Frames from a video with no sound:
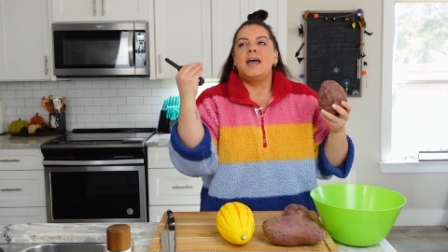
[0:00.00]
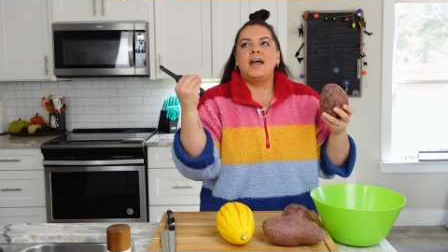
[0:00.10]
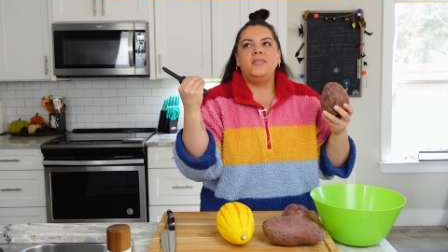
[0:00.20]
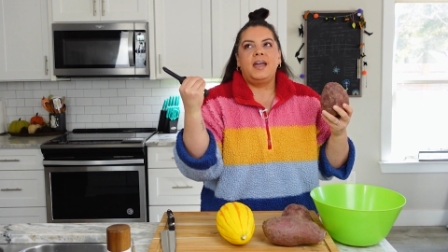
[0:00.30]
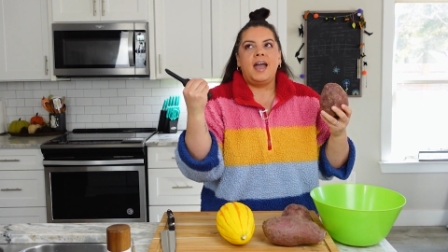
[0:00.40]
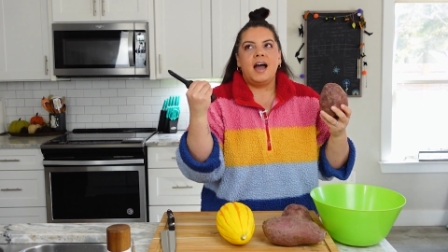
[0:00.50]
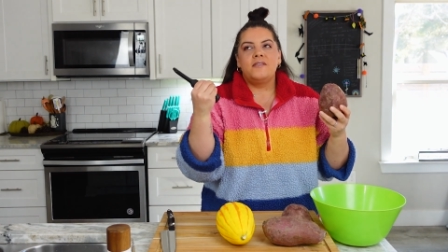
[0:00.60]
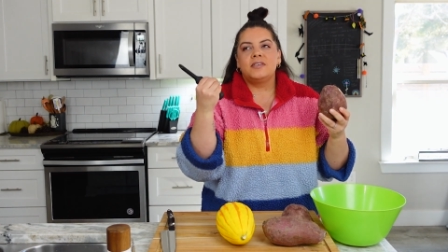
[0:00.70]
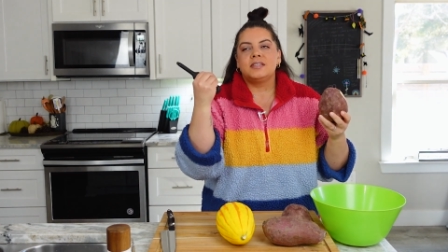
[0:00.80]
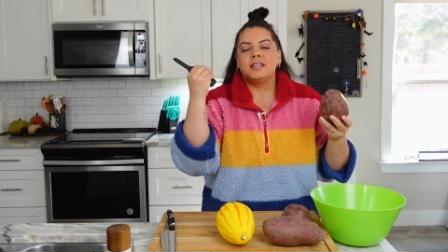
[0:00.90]
and they
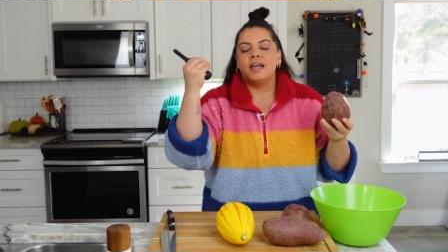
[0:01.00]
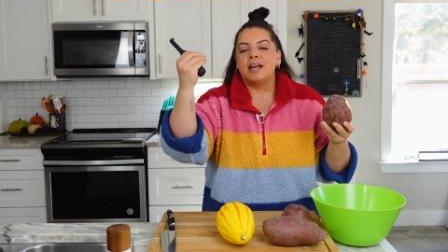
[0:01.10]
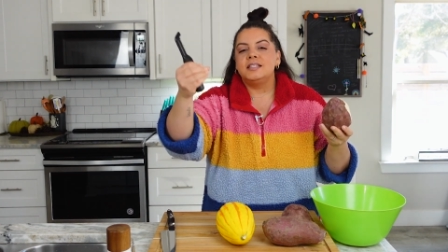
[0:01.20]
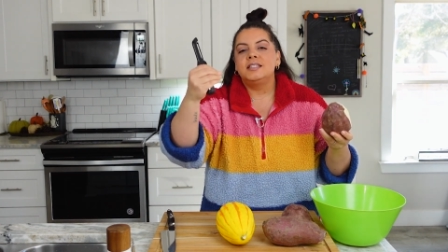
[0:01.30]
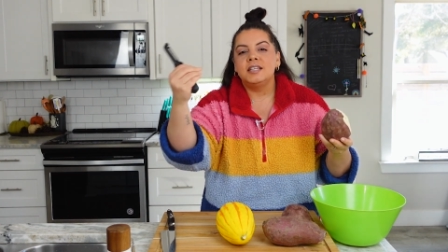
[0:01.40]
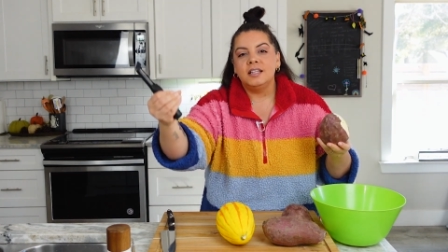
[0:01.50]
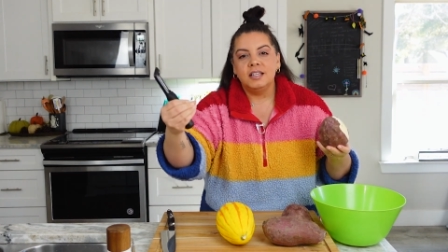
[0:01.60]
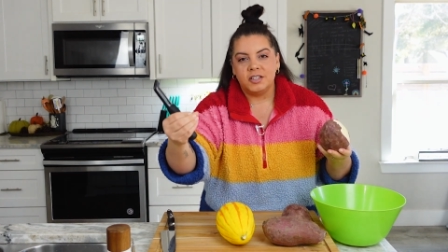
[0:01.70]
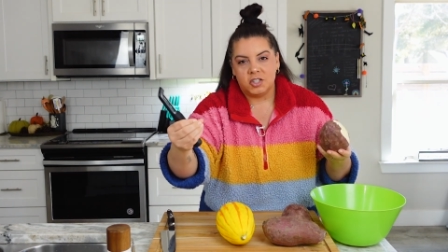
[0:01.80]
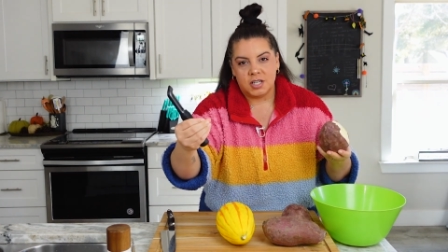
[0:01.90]
have this like
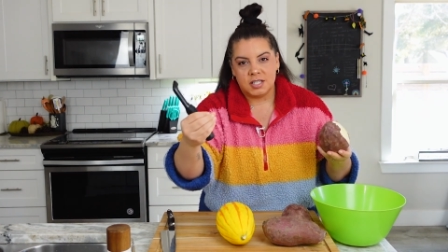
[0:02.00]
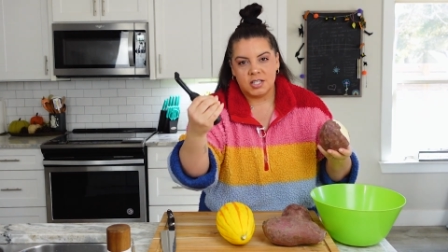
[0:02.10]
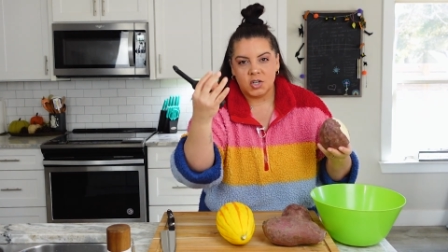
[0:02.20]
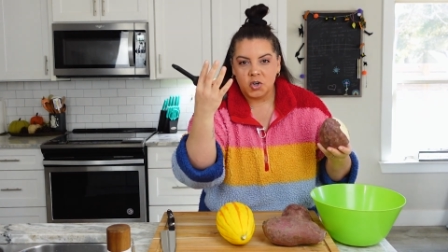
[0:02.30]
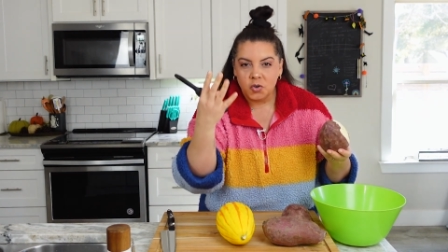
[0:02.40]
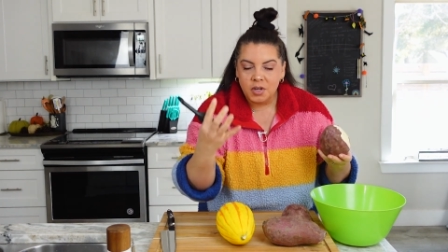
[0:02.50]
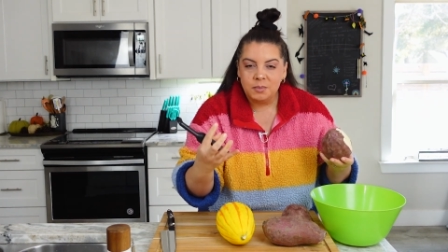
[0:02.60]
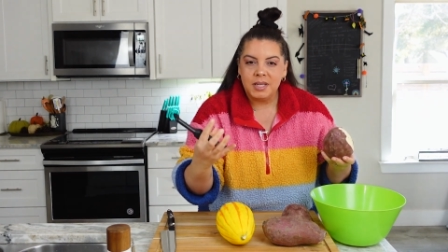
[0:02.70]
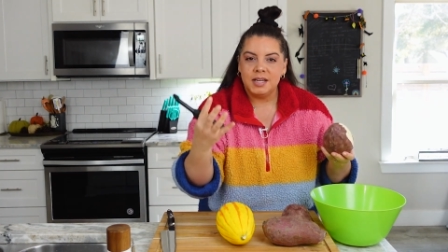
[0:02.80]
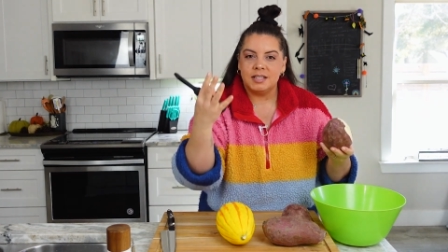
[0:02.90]
delicious
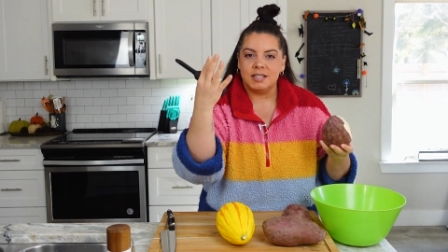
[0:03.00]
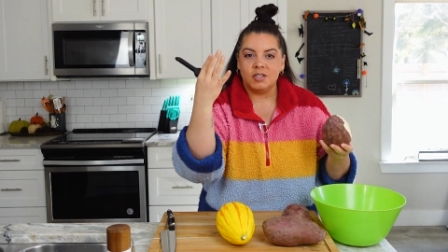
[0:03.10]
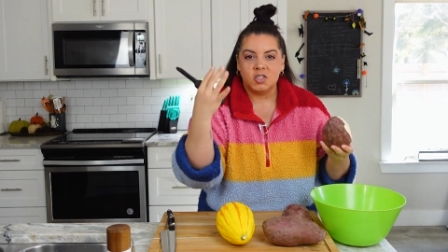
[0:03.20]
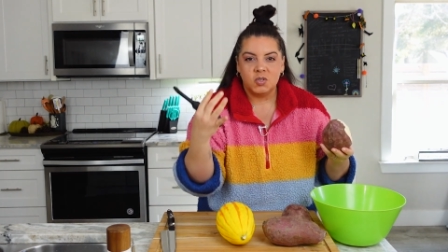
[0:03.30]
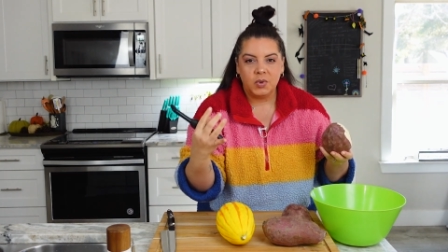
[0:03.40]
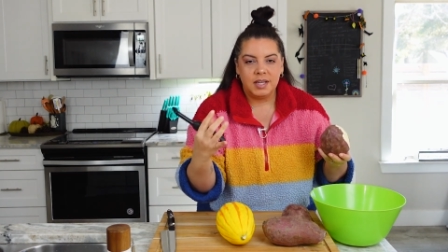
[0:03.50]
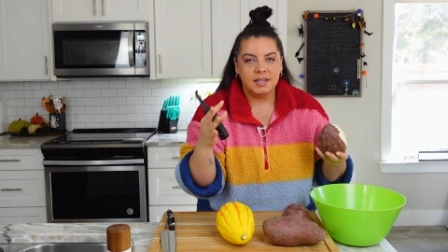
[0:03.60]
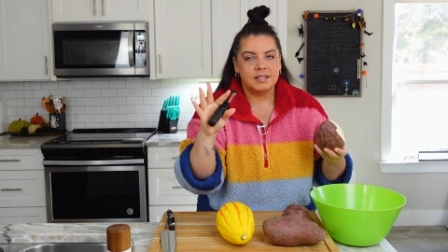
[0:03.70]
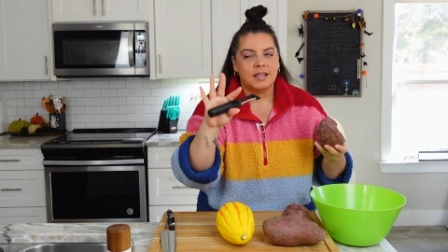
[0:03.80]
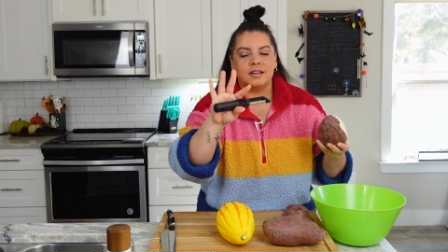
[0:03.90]
creaminess and
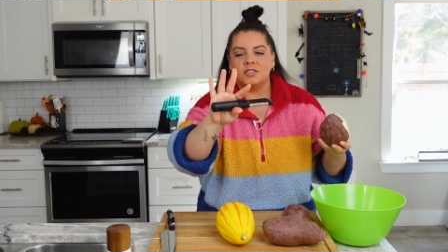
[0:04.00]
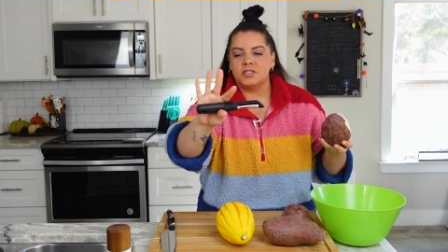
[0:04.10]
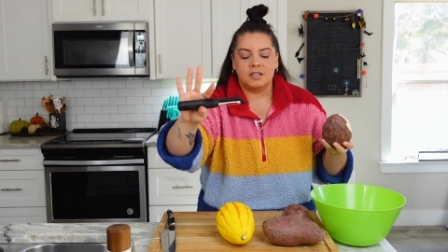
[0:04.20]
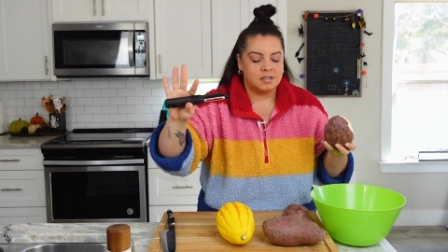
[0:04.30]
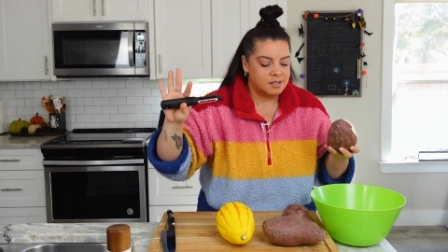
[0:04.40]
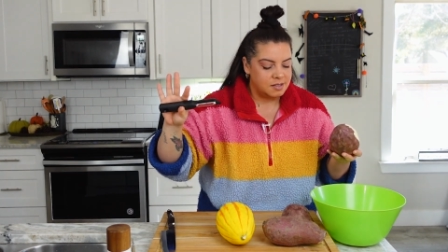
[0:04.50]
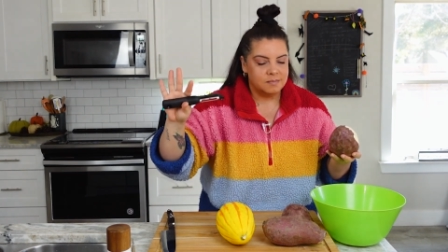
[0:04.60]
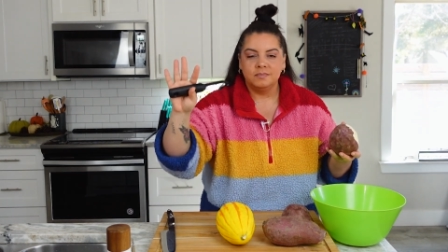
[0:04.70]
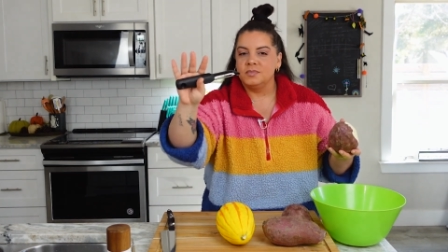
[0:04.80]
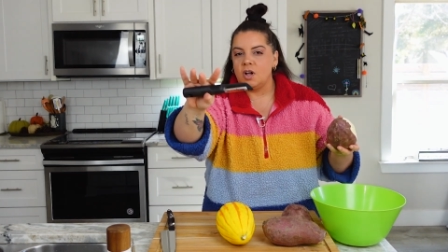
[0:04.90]
sweetness that is just
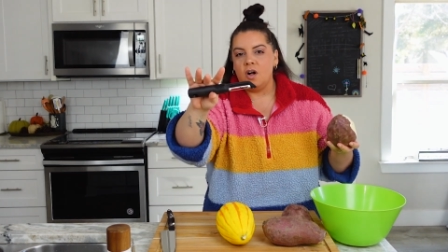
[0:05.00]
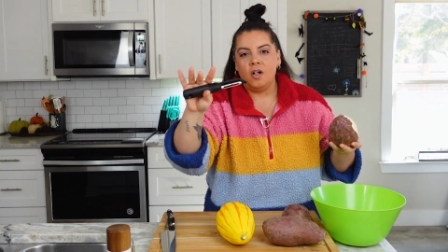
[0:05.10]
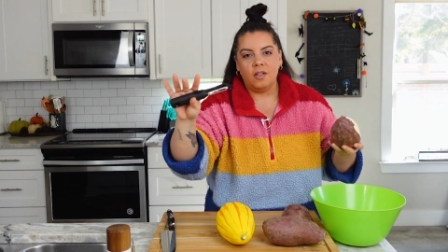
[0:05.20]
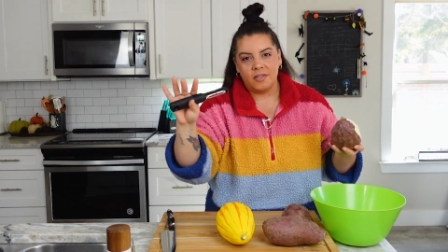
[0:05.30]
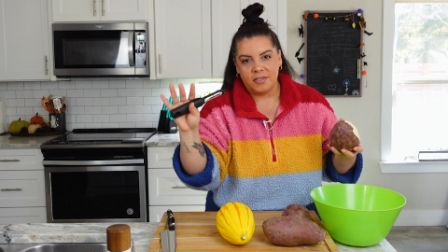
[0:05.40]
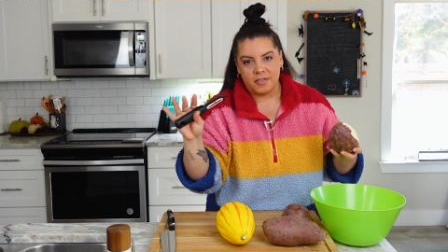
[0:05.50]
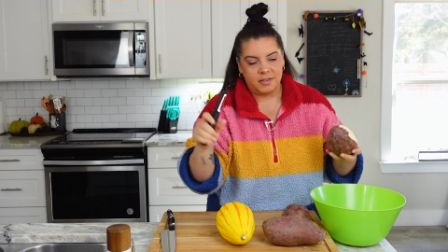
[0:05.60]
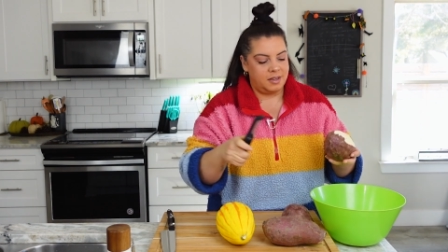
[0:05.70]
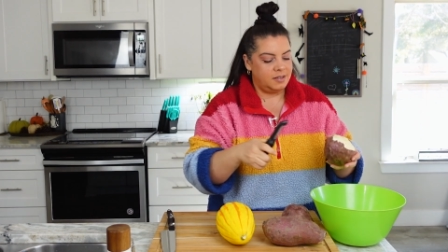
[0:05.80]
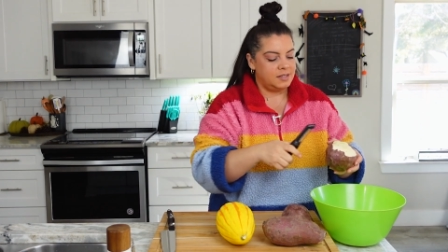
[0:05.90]
all the
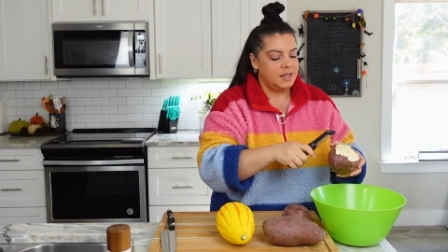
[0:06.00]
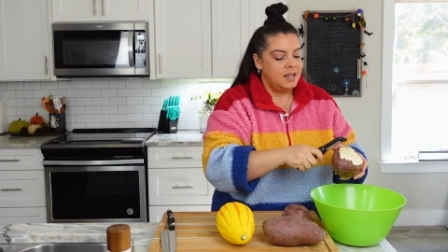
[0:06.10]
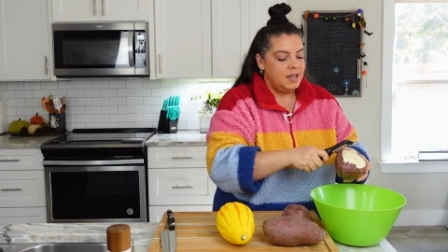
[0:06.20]
things.